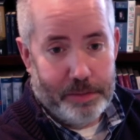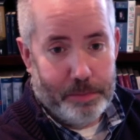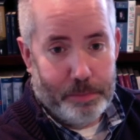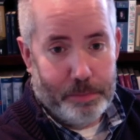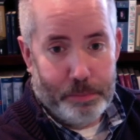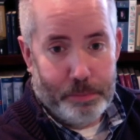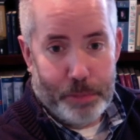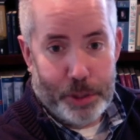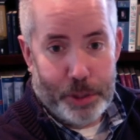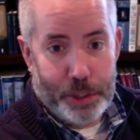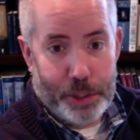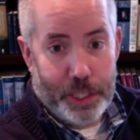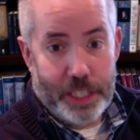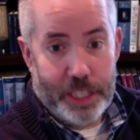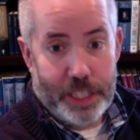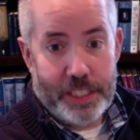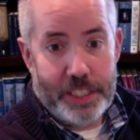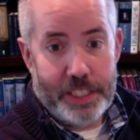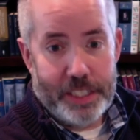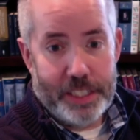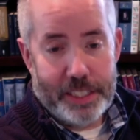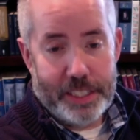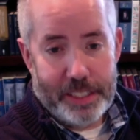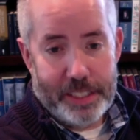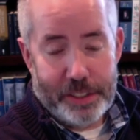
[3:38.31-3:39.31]

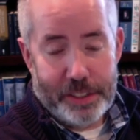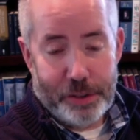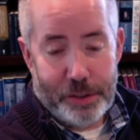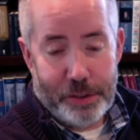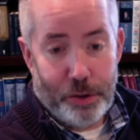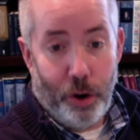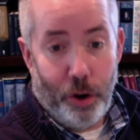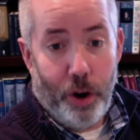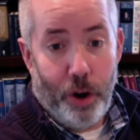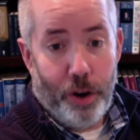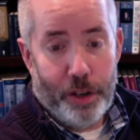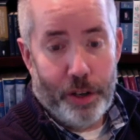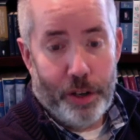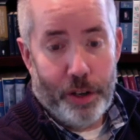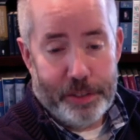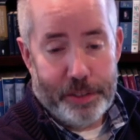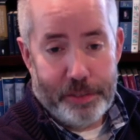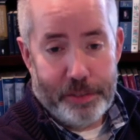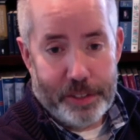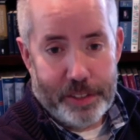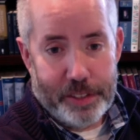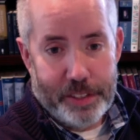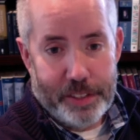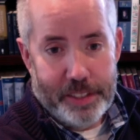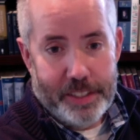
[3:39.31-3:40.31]
majestic saw,
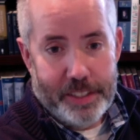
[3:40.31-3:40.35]
even